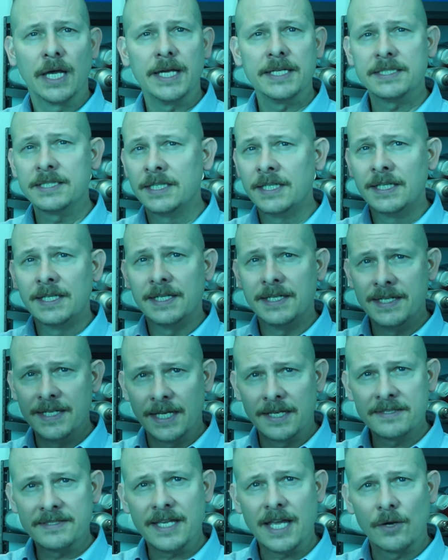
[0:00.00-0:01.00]
Lite,
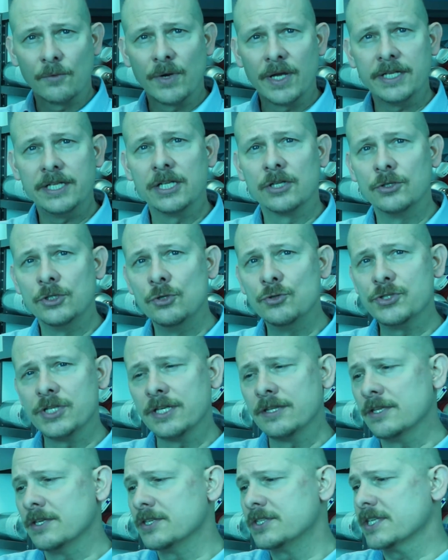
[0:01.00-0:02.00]
does that right here
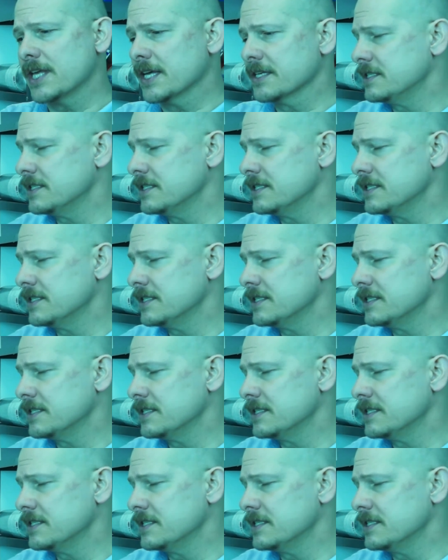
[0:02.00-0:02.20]
using this